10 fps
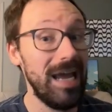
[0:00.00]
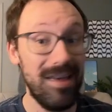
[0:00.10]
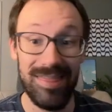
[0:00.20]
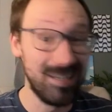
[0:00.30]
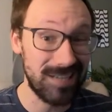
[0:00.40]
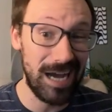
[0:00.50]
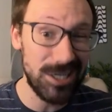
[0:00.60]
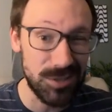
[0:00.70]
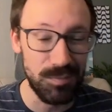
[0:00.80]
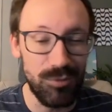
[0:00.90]
this guy
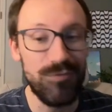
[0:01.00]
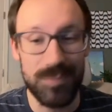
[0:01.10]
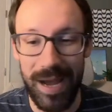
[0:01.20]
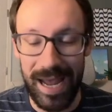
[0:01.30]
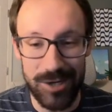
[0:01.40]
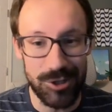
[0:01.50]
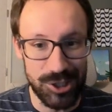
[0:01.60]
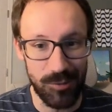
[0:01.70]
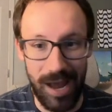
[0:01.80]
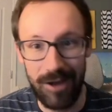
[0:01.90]
just moves my energy
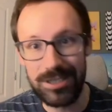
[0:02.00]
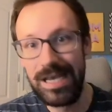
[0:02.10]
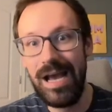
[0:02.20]
around.